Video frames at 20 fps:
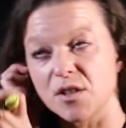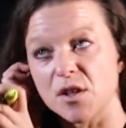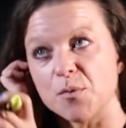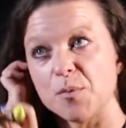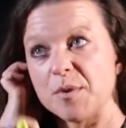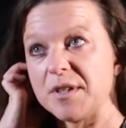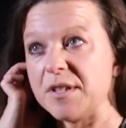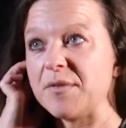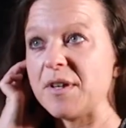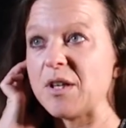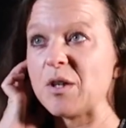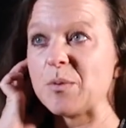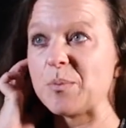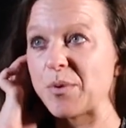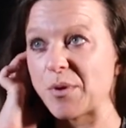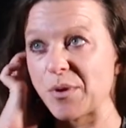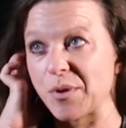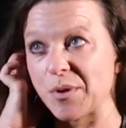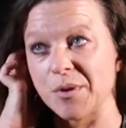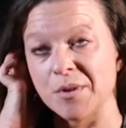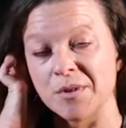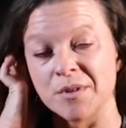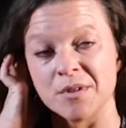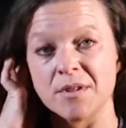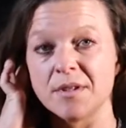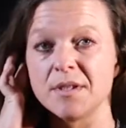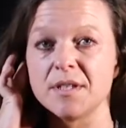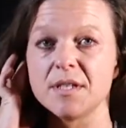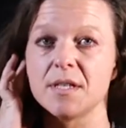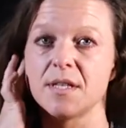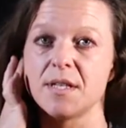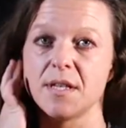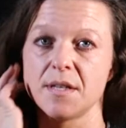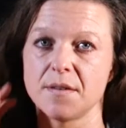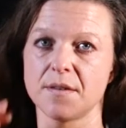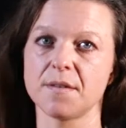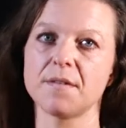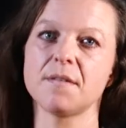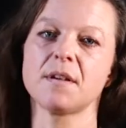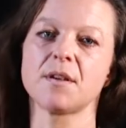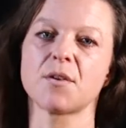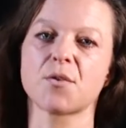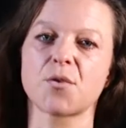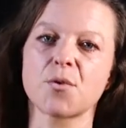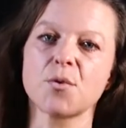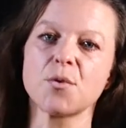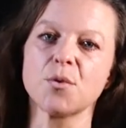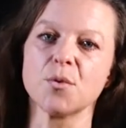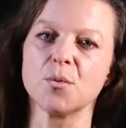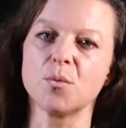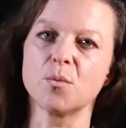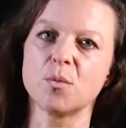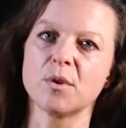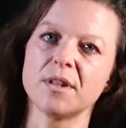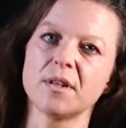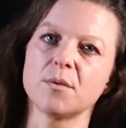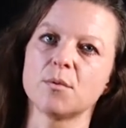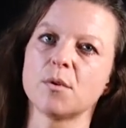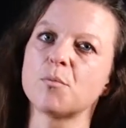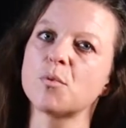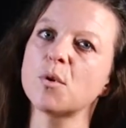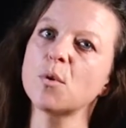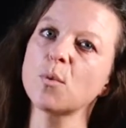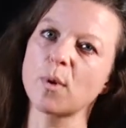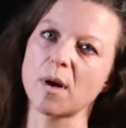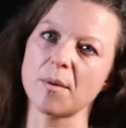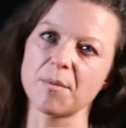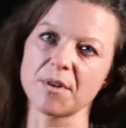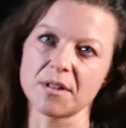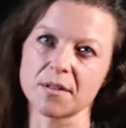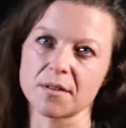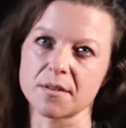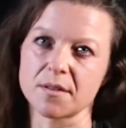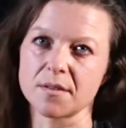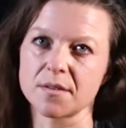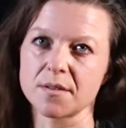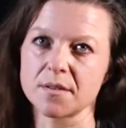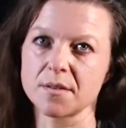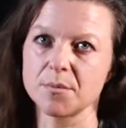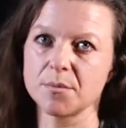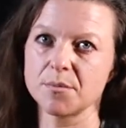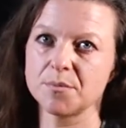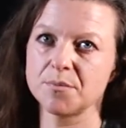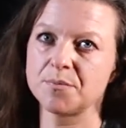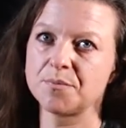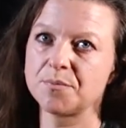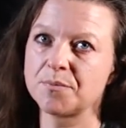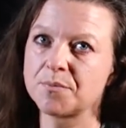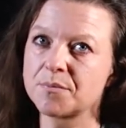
software developer didn't think through when they were programming the system.